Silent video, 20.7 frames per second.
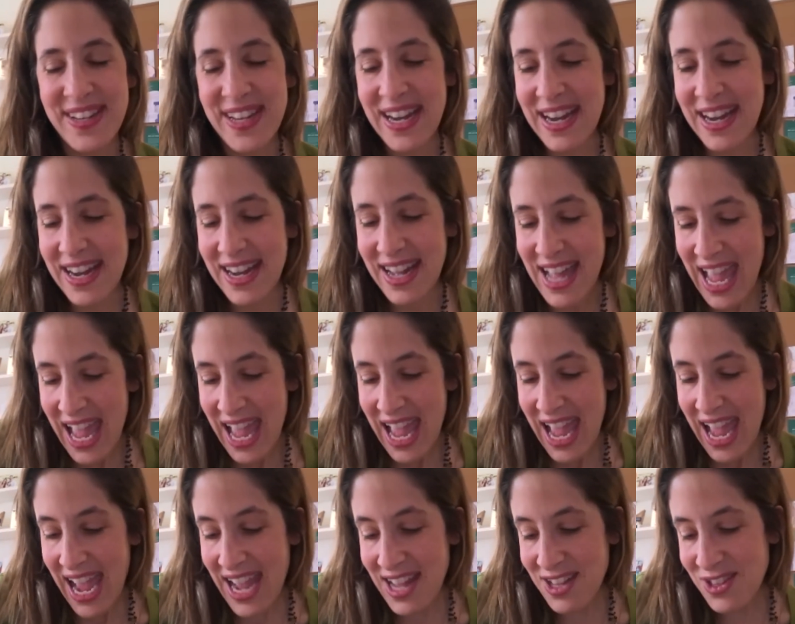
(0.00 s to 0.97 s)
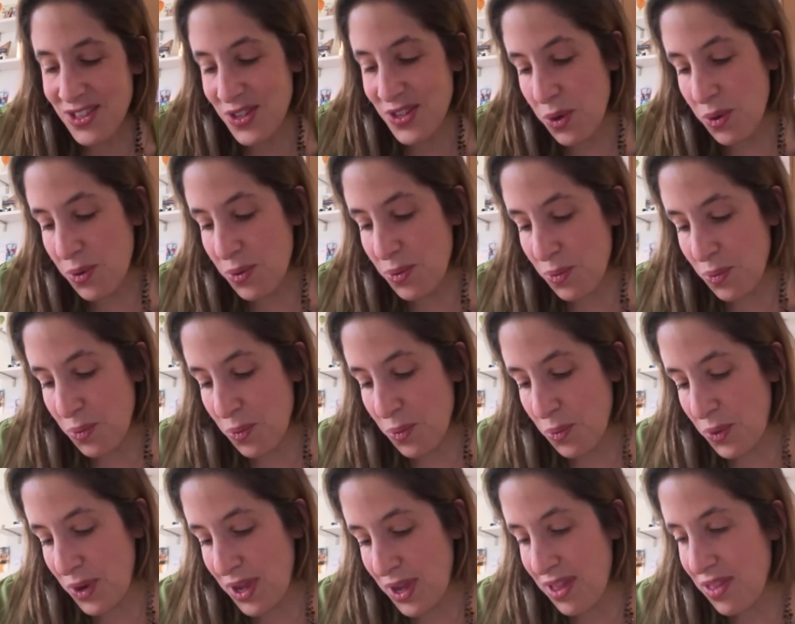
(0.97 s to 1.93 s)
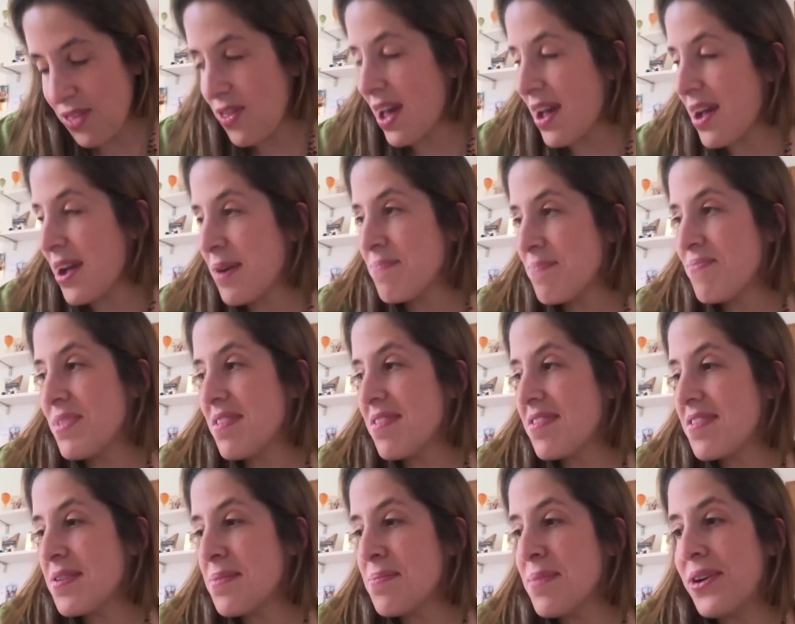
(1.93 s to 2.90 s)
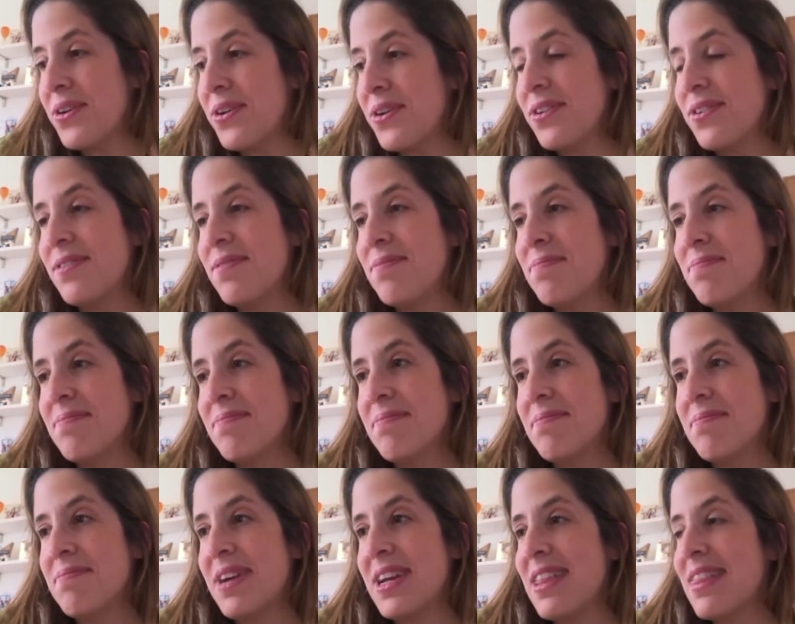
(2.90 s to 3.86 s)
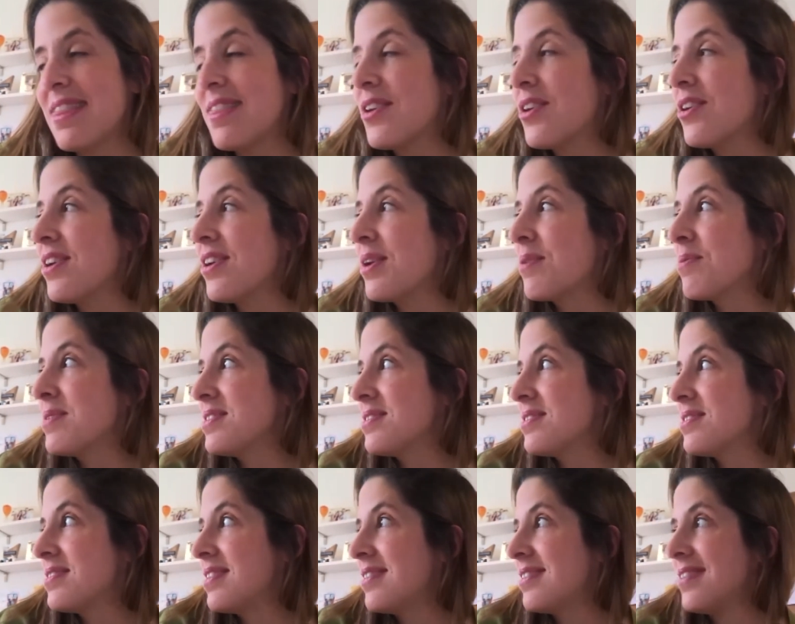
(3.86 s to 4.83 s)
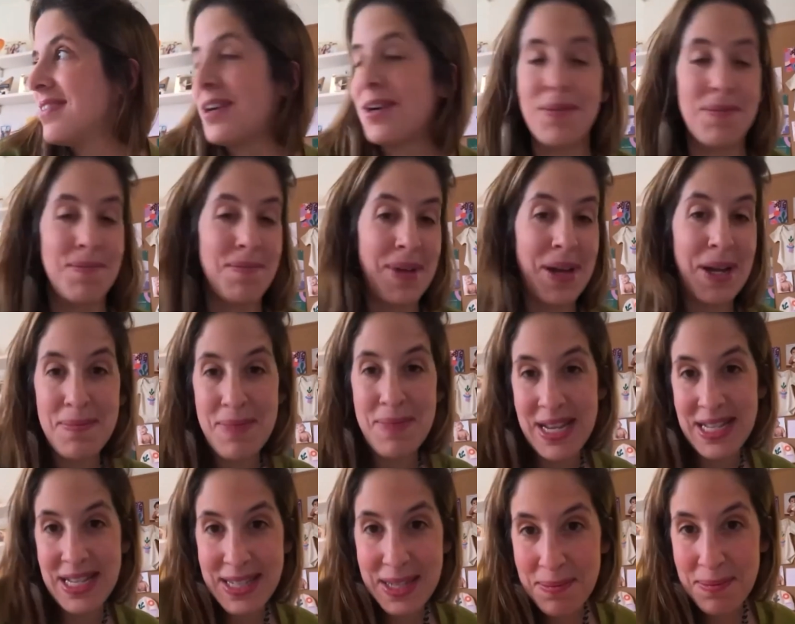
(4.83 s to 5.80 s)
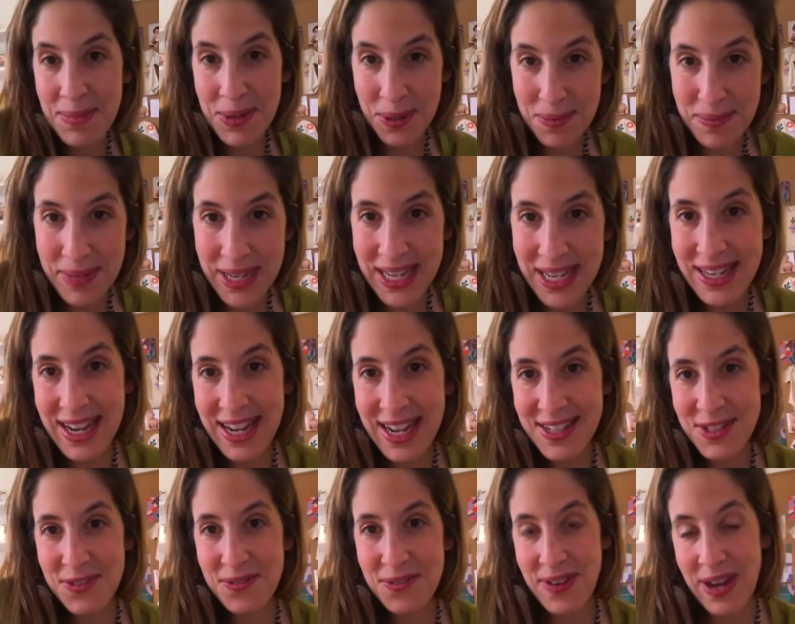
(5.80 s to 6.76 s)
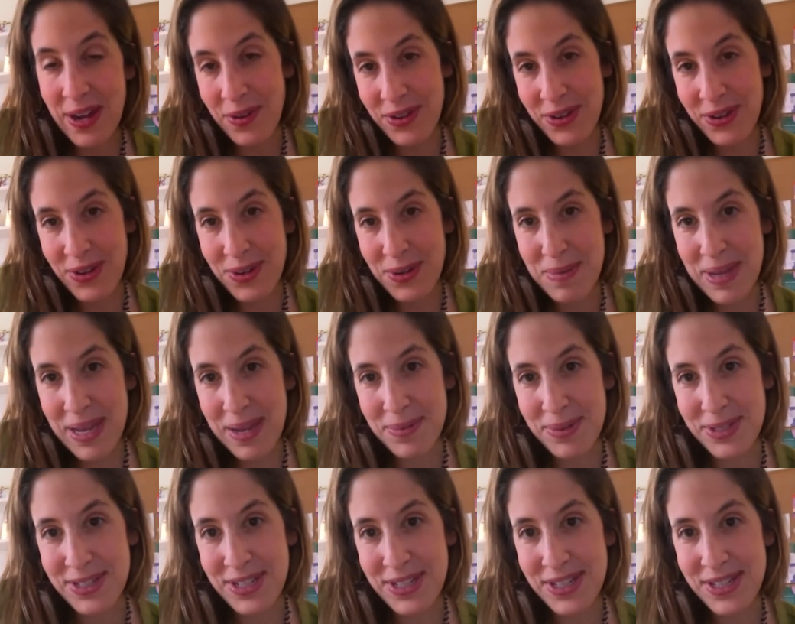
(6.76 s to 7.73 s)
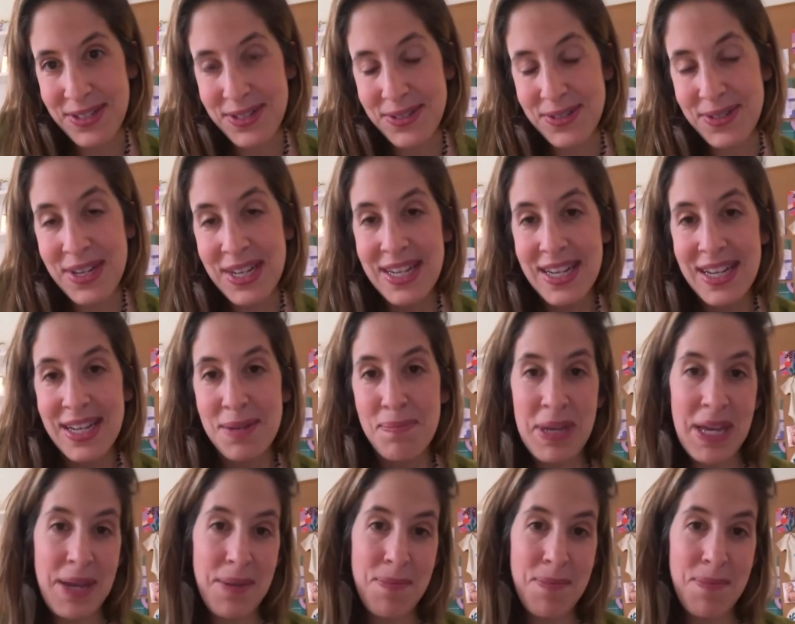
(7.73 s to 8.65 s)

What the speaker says: Yeah. And so with Simone, my third, it was an amazing moment as a founder to be able to be